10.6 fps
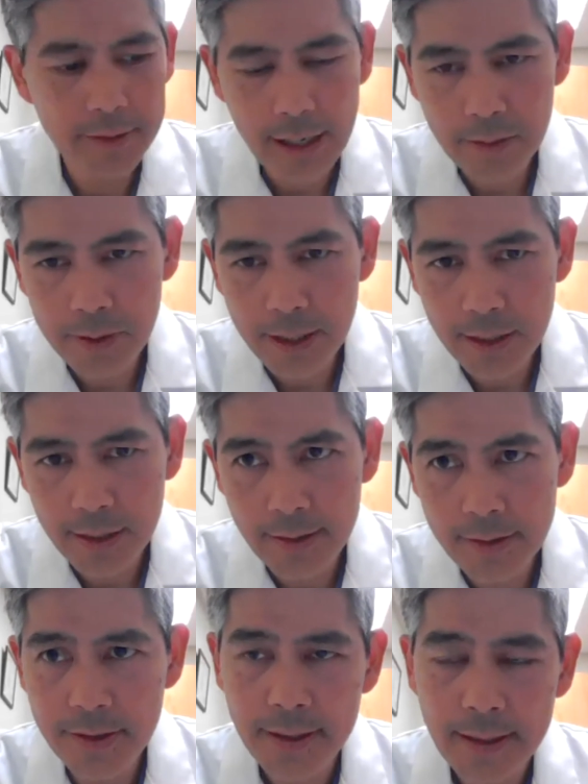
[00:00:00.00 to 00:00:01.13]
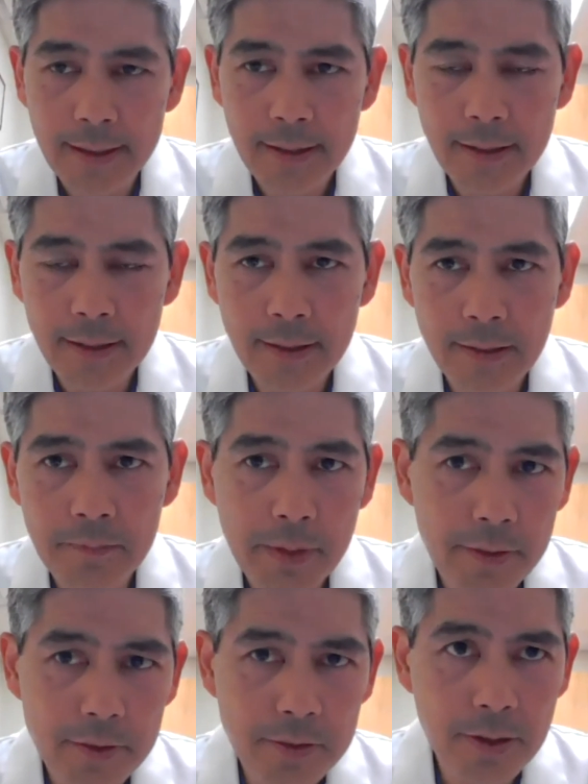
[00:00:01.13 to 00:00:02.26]
diabetes, um,
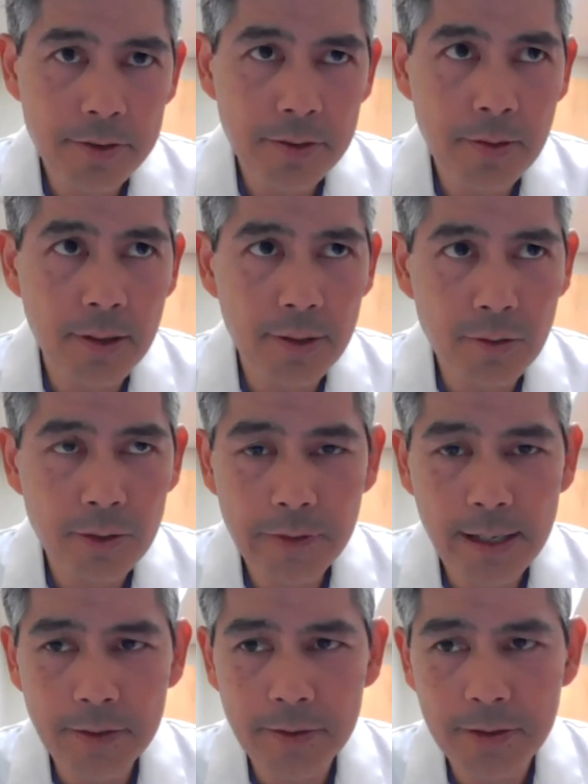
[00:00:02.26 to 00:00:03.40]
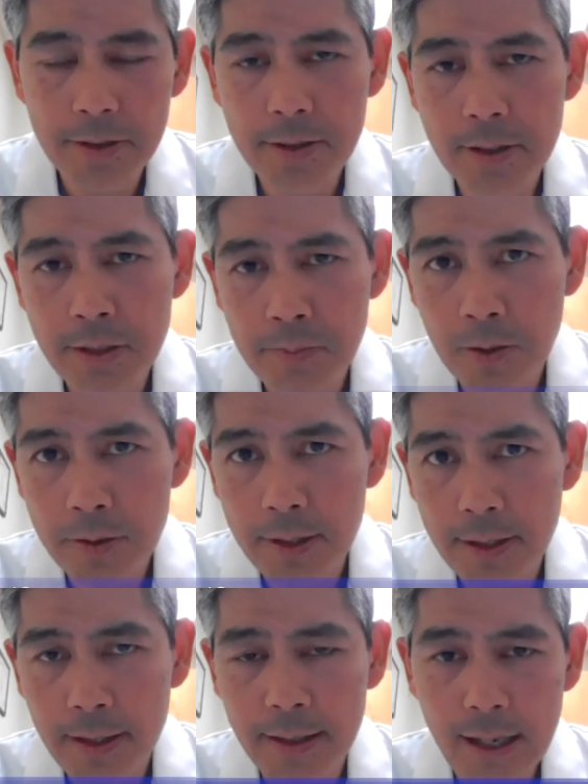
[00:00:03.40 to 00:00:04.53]
and there's also other risk factors such as
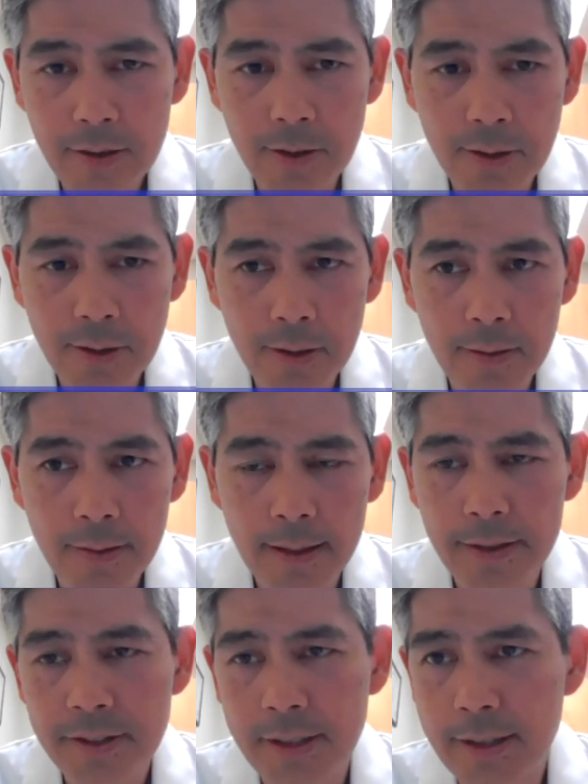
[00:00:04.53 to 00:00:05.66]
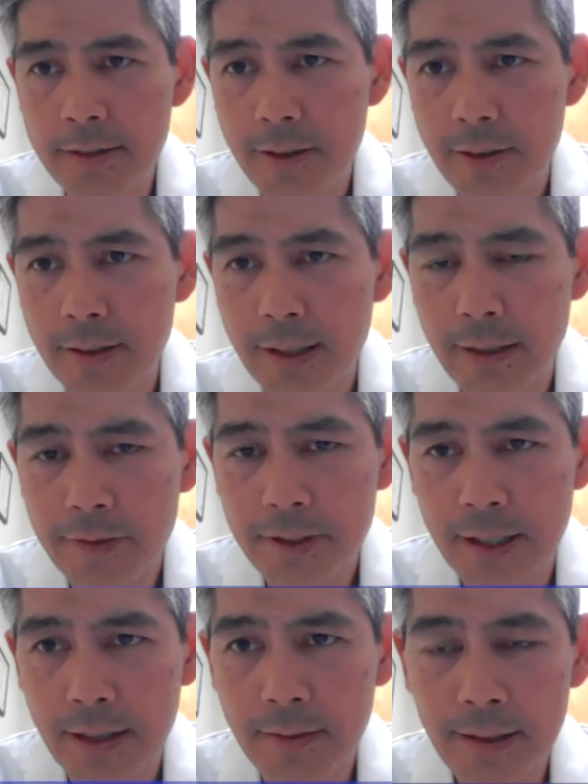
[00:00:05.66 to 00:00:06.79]
smoking and alcohol, uh, sedentary
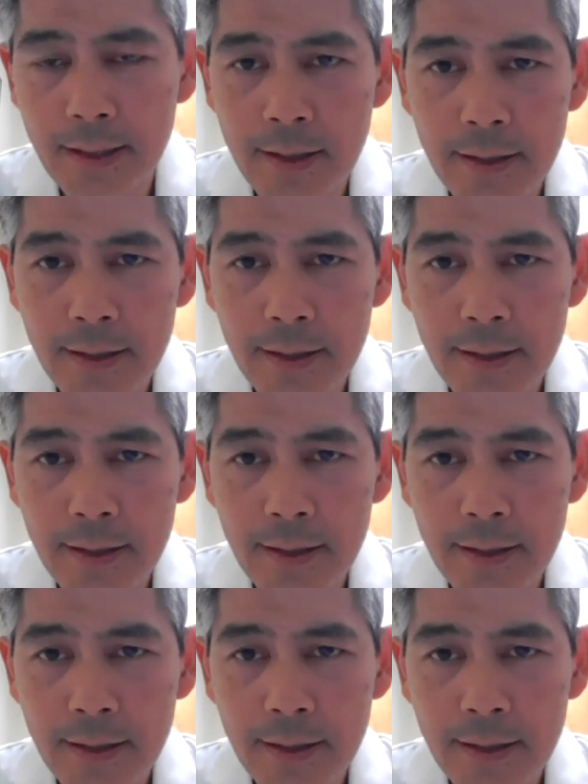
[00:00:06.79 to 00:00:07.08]
lifestyle.